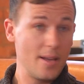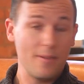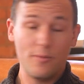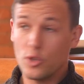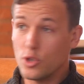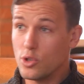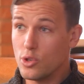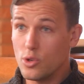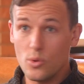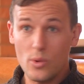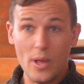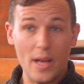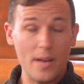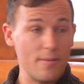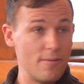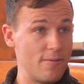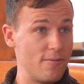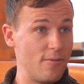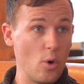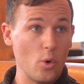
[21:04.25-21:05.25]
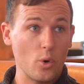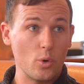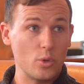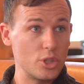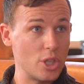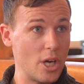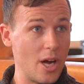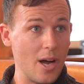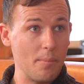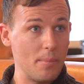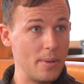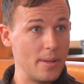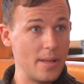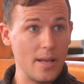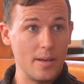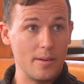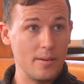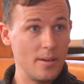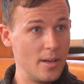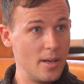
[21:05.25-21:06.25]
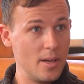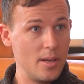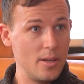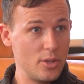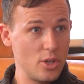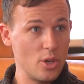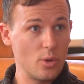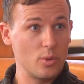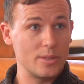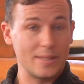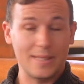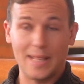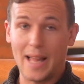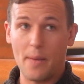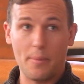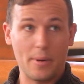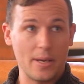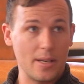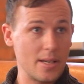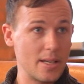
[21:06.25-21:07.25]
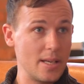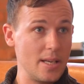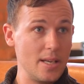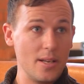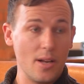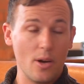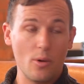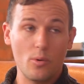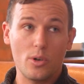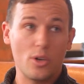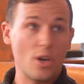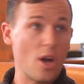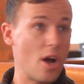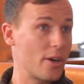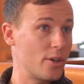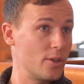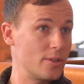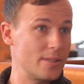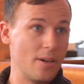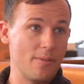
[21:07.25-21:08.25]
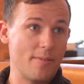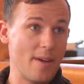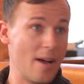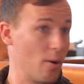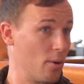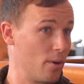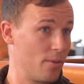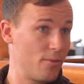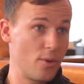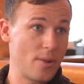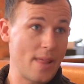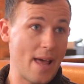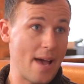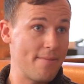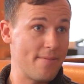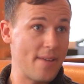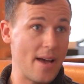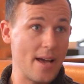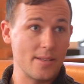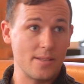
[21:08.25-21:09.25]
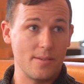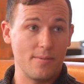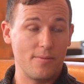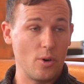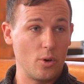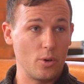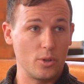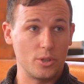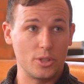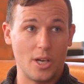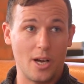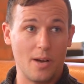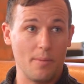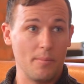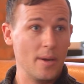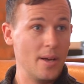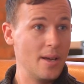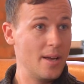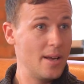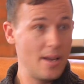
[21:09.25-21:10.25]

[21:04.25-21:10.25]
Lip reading: If you can do that in Photoshop and then slapping into Keynote, knock yourself out if you're that fast in Photoshop.